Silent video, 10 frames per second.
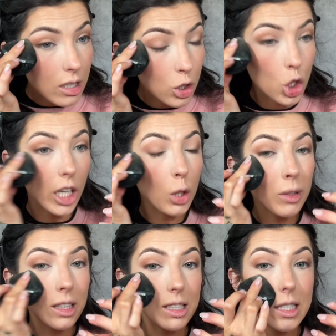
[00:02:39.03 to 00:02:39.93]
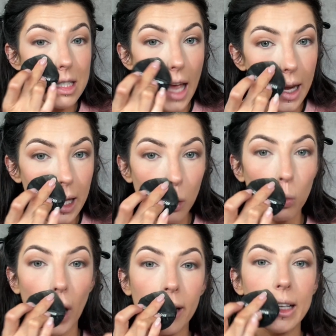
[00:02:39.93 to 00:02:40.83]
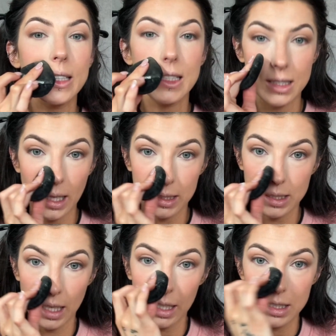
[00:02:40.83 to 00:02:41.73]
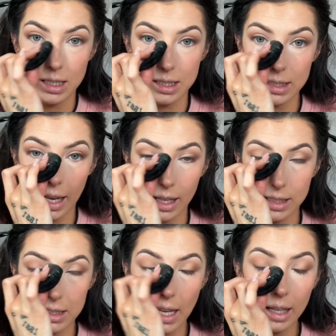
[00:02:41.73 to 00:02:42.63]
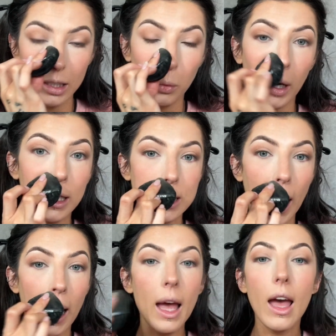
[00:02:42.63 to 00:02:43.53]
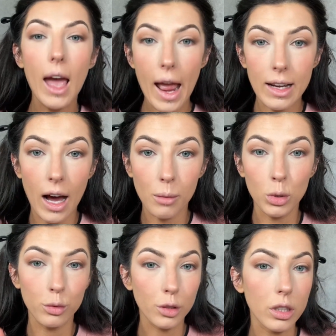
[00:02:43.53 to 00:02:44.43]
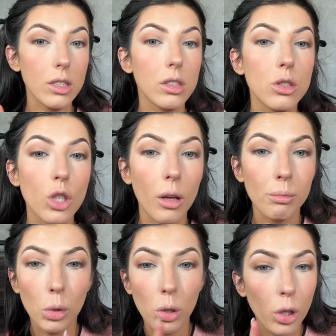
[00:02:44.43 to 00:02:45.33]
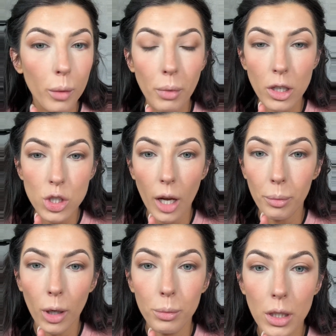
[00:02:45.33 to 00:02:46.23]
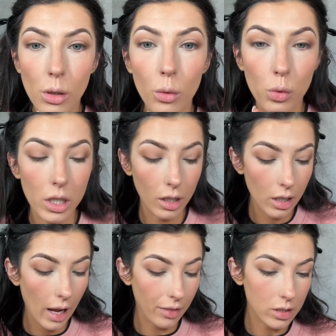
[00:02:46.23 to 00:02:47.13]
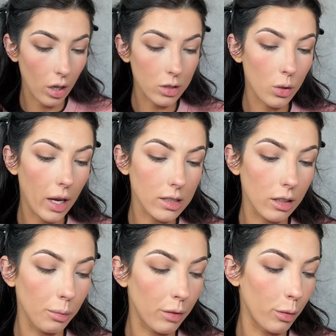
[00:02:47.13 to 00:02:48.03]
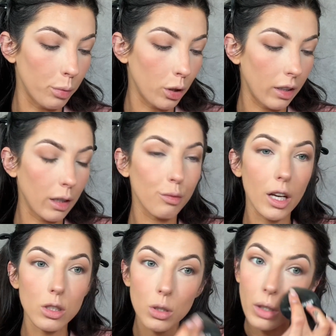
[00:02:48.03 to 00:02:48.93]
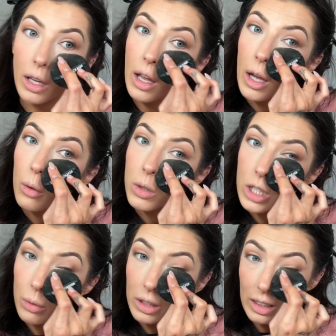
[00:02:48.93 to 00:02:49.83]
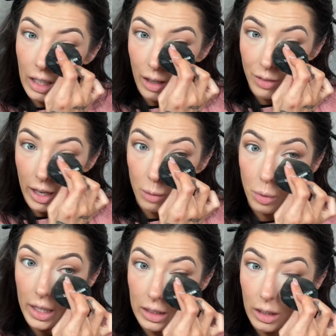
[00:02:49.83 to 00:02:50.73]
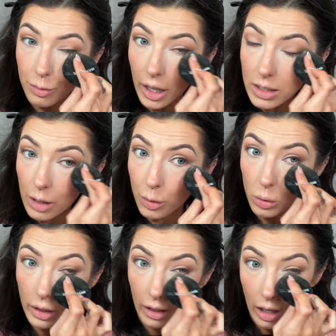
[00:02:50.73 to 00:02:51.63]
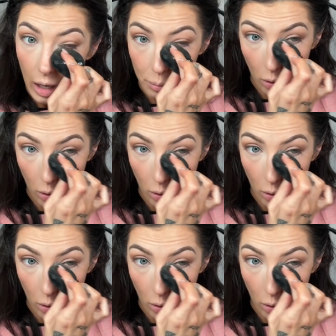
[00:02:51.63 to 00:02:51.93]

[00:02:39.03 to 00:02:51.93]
genuinely set it where it sits. Get it to set exactly where it's at and not move, crease, jumble, or bunch up or be weird. And this also has a little bit of a blurring effect to it, which I really love, and a brightening effect if you layer up